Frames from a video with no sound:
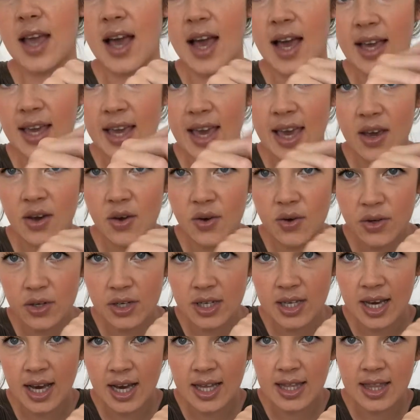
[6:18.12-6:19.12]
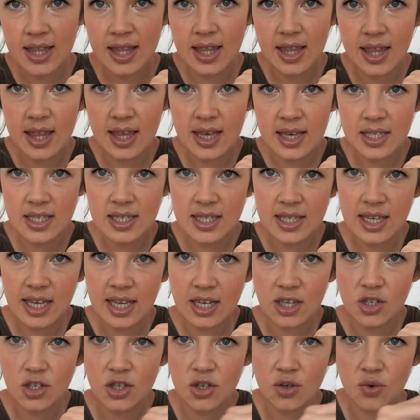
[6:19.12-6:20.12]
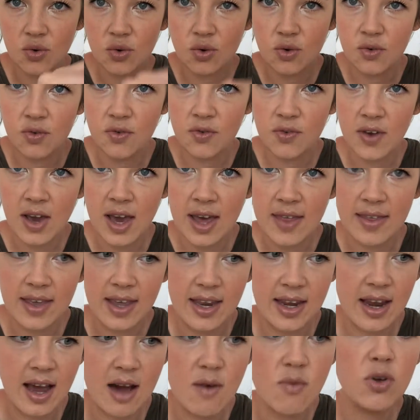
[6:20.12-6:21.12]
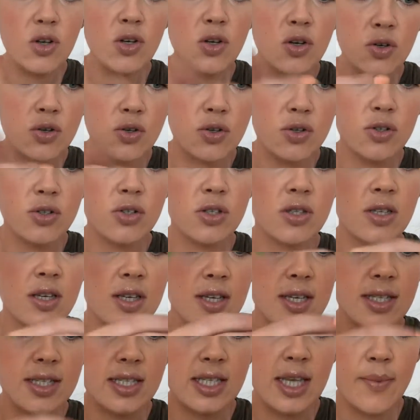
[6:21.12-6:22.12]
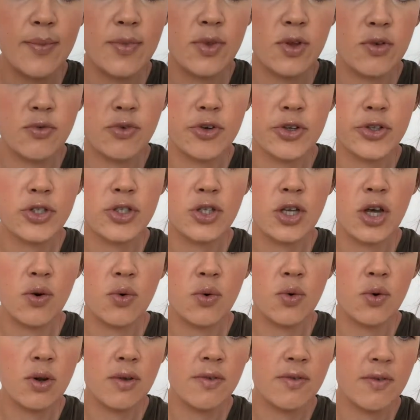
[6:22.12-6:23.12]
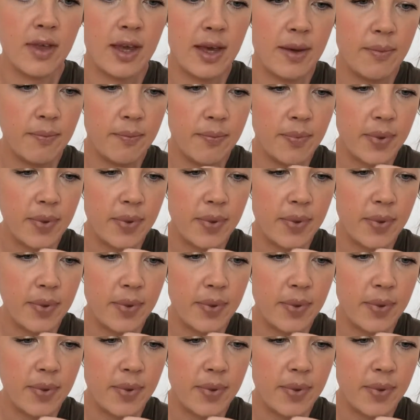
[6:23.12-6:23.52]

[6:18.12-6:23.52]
I could cut this section off and then I would lose some of the roots, not all of them,